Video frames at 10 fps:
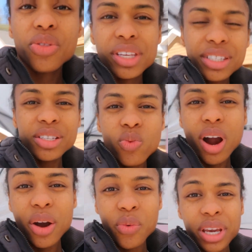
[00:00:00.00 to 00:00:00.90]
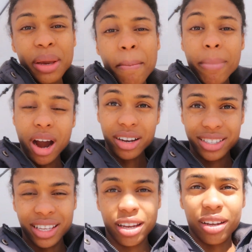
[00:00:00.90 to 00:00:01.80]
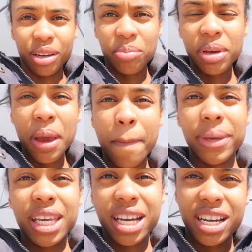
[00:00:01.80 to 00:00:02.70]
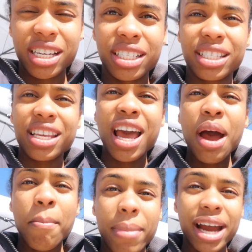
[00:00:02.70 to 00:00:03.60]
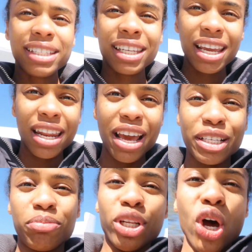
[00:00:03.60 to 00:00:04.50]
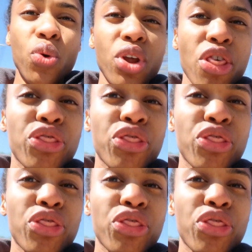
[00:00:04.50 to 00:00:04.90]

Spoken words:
this is why we mock set up, because my tent has blown